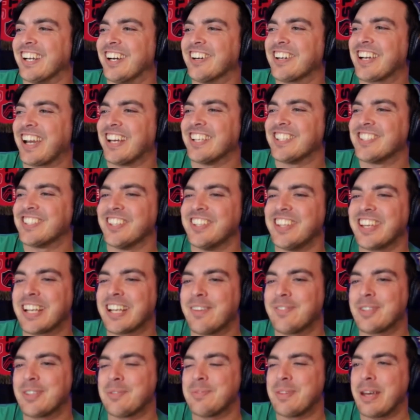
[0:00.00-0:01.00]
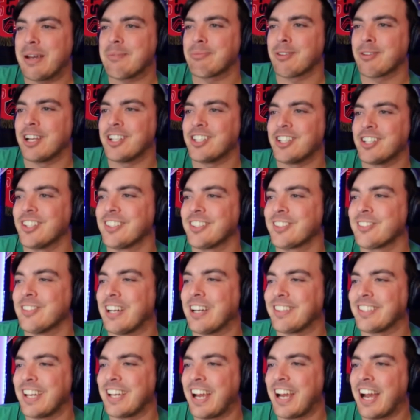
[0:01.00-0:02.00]
okay, so they kept up that pressure
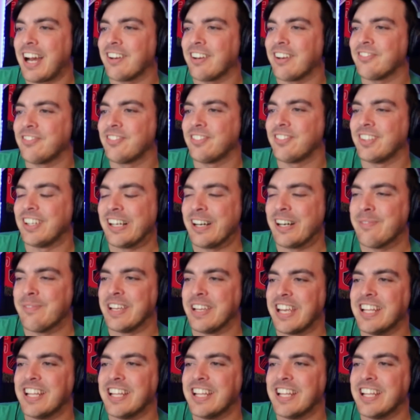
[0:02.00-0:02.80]
throughout the half um,